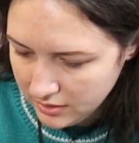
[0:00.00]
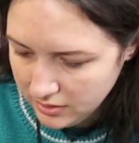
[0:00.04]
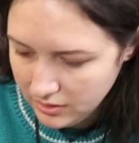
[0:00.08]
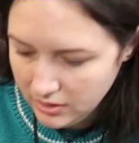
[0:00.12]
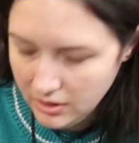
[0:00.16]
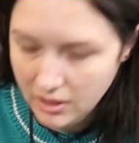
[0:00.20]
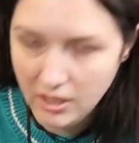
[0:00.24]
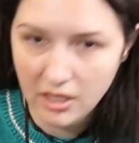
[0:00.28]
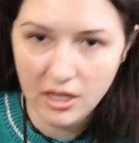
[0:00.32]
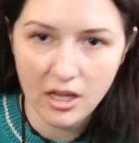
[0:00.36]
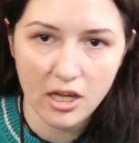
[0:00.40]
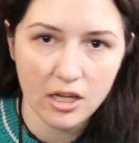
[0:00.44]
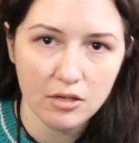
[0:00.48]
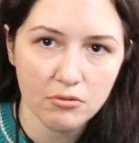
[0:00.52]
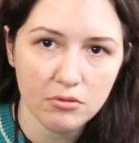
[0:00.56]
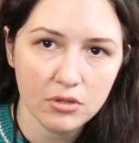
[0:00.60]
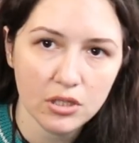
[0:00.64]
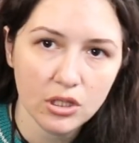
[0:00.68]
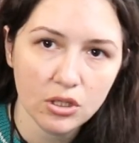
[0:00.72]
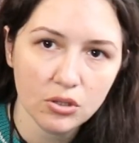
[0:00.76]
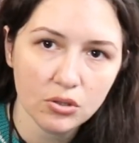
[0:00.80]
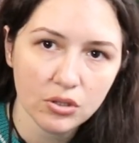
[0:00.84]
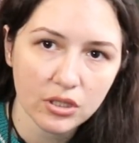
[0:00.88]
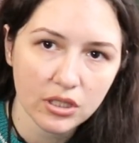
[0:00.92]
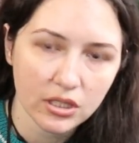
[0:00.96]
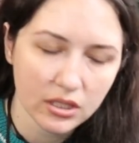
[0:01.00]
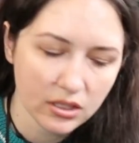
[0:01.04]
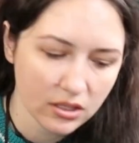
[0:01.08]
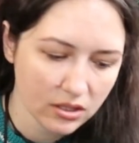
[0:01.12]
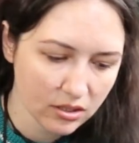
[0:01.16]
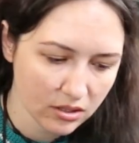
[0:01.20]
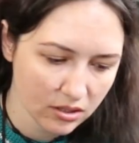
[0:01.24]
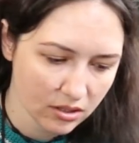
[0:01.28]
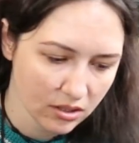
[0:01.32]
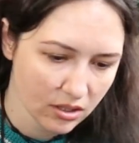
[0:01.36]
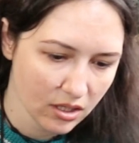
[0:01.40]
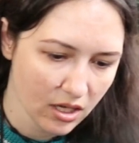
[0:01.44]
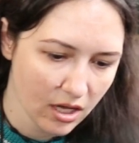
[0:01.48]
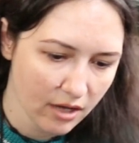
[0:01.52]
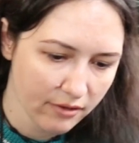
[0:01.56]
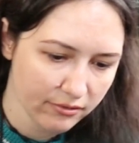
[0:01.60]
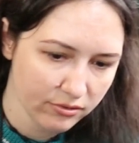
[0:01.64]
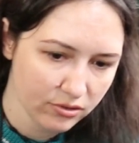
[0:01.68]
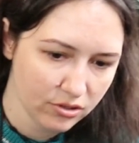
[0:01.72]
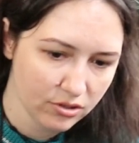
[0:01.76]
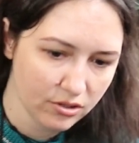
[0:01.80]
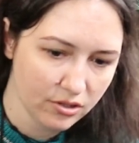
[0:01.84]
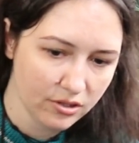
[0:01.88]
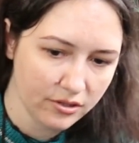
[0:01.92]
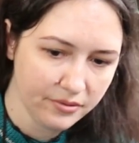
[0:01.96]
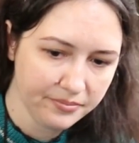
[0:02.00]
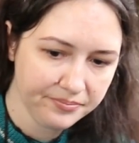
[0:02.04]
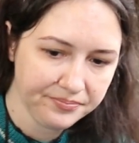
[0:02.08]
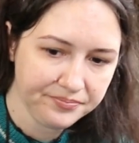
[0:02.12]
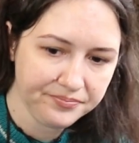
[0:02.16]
Okay, I will look it after.